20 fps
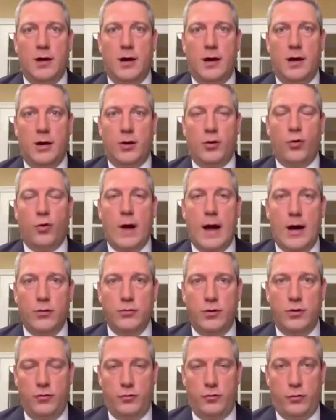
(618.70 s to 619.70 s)
crowd
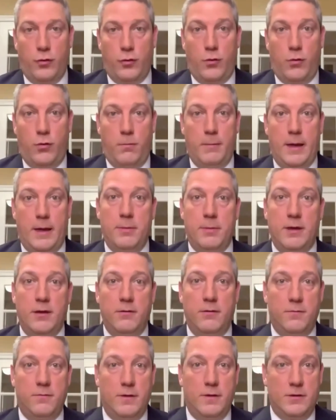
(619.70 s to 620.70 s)
control, maybe
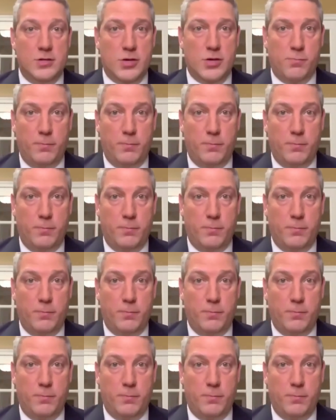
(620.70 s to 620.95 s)
even